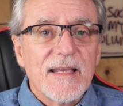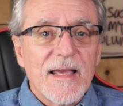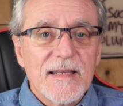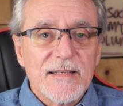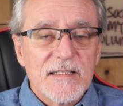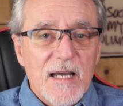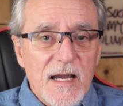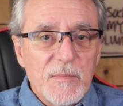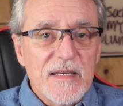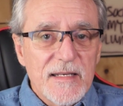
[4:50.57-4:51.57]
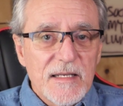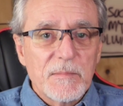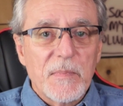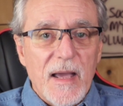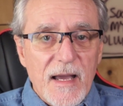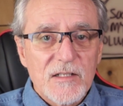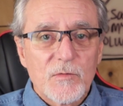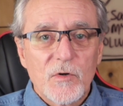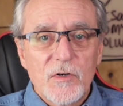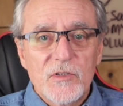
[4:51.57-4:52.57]
and typing in
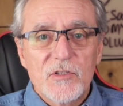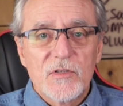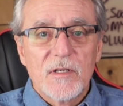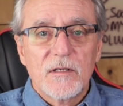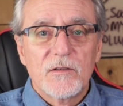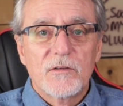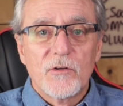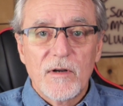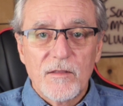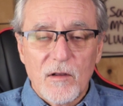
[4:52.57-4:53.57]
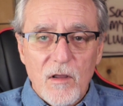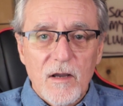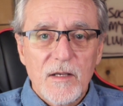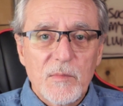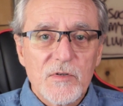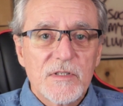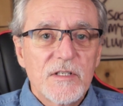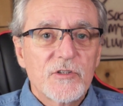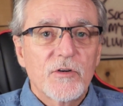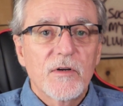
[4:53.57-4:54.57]
passwords during the login
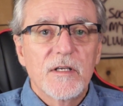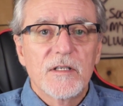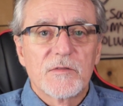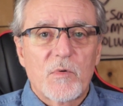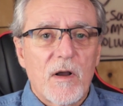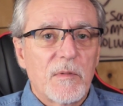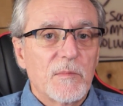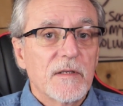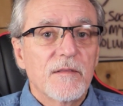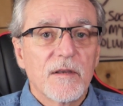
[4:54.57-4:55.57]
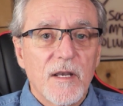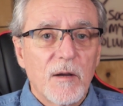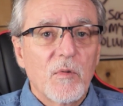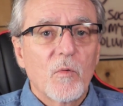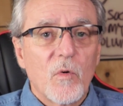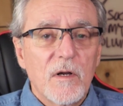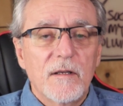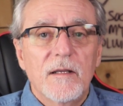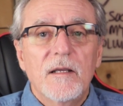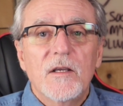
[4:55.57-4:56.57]
procedure is probably the
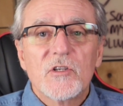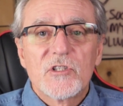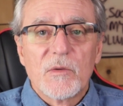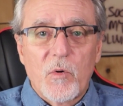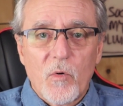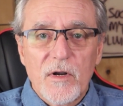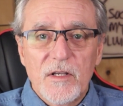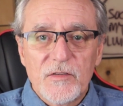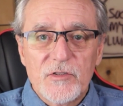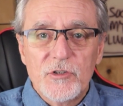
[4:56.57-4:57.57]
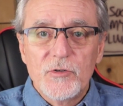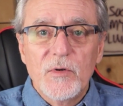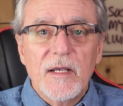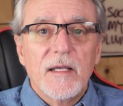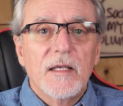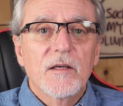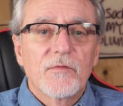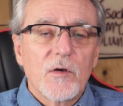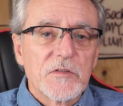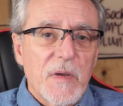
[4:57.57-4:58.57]
#1 support issue
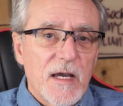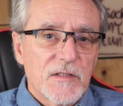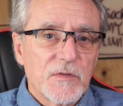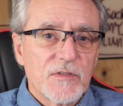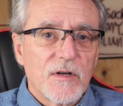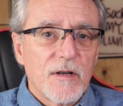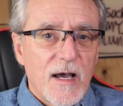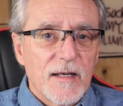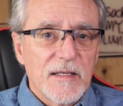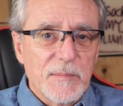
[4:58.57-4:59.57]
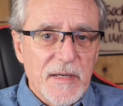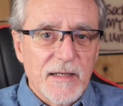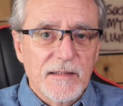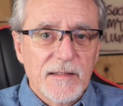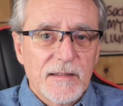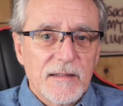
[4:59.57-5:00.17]
if those passwords are not embedded.